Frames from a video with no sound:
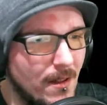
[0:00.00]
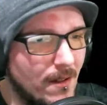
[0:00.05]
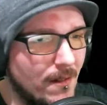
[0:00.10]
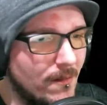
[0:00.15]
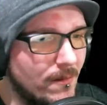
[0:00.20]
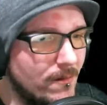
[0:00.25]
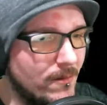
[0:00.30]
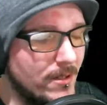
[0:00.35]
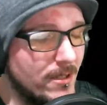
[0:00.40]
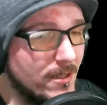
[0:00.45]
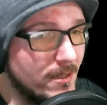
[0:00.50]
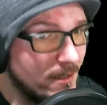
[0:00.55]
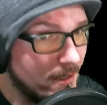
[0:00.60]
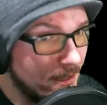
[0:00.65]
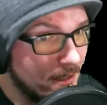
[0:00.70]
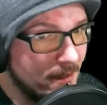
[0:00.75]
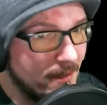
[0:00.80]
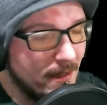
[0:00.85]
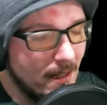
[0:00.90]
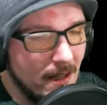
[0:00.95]
which is a
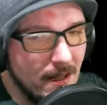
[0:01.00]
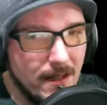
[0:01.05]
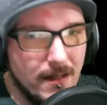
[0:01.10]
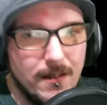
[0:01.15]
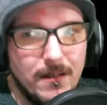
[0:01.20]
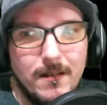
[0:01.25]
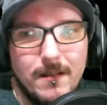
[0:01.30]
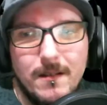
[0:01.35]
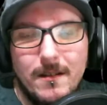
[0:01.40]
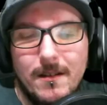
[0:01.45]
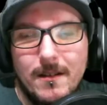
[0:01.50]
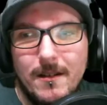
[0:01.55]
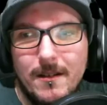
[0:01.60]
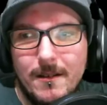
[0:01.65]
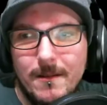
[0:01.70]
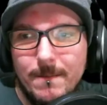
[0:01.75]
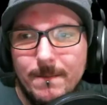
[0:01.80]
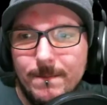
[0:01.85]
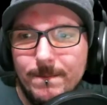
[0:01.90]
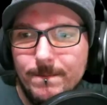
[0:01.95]
good thing,
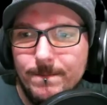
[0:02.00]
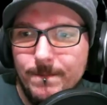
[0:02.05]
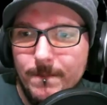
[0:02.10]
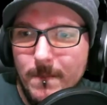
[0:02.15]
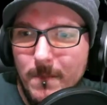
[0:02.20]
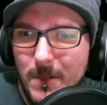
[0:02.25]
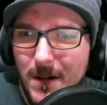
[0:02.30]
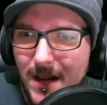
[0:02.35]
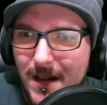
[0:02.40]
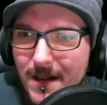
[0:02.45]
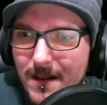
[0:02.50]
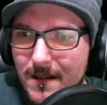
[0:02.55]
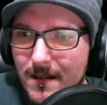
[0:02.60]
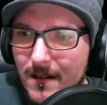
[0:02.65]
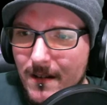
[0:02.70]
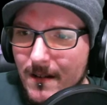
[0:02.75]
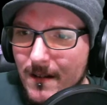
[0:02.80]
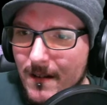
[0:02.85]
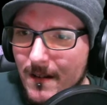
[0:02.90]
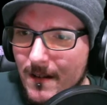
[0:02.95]
but
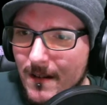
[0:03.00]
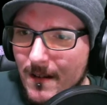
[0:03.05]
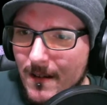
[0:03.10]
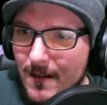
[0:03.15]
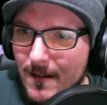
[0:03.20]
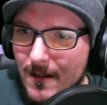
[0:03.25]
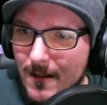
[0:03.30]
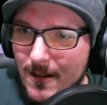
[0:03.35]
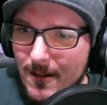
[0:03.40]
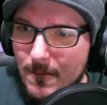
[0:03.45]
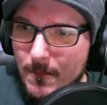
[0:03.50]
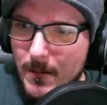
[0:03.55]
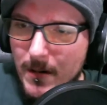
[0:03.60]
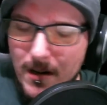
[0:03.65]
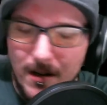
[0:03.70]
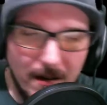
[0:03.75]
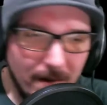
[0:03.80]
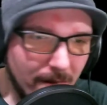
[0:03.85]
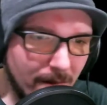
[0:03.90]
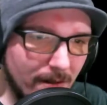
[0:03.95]

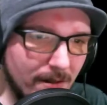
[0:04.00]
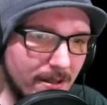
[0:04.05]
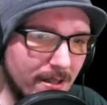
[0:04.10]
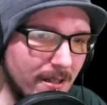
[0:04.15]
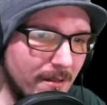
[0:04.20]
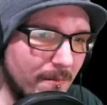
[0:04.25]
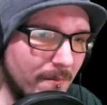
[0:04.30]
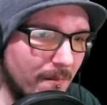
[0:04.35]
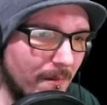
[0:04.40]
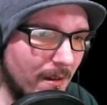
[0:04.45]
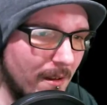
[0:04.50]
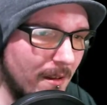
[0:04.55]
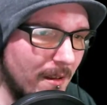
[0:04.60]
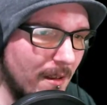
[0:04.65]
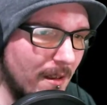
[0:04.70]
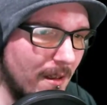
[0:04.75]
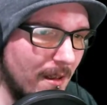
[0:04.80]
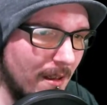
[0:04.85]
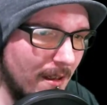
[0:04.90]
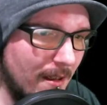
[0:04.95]
part of those
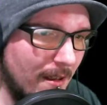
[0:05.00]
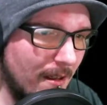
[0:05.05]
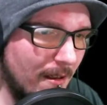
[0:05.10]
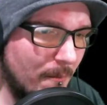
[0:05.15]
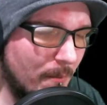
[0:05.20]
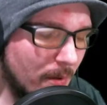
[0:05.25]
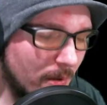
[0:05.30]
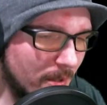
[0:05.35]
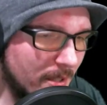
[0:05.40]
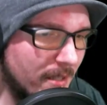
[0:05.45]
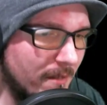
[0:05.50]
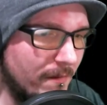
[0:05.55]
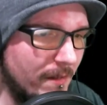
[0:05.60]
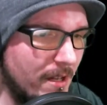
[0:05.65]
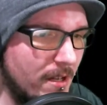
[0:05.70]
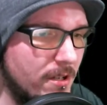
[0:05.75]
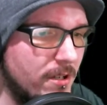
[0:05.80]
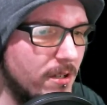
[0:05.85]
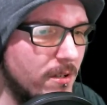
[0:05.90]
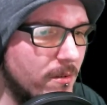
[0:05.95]
impulsive
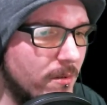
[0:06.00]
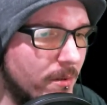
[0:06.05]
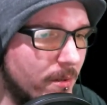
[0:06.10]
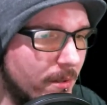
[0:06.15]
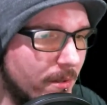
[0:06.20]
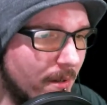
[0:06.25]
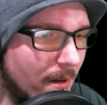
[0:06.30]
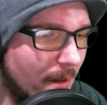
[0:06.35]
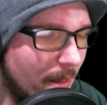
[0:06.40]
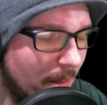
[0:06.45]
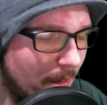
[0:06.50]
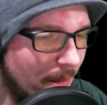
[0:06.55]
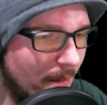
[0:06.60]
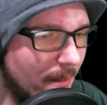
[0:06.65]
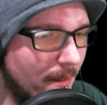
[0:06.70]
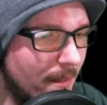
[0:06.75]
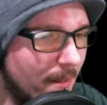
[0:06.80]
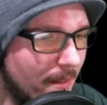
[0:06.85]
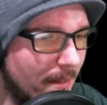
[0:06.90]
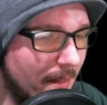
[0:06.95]
issues are
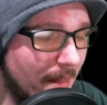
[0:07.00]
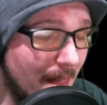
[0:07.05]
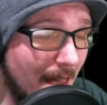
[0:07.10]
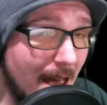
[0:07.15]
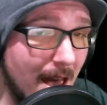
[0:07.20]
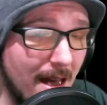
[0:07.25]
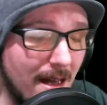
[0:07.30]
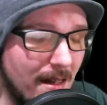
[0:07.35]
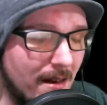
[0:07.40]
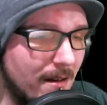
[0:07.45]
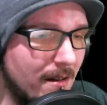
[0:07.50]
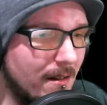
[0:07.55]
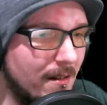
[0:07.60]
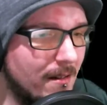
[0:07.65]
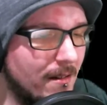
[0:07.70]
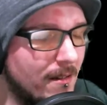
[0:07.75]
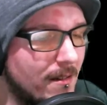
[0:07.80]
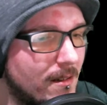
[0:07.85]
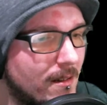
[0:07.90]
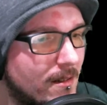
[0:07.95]
that,
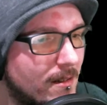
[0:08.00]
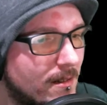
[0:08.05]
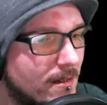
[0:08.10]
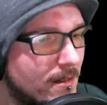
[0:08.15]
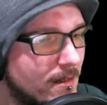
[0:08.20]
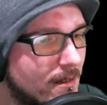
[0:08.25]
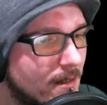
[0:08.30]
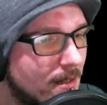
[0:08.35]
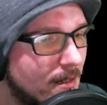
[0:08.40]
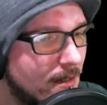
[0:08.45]
and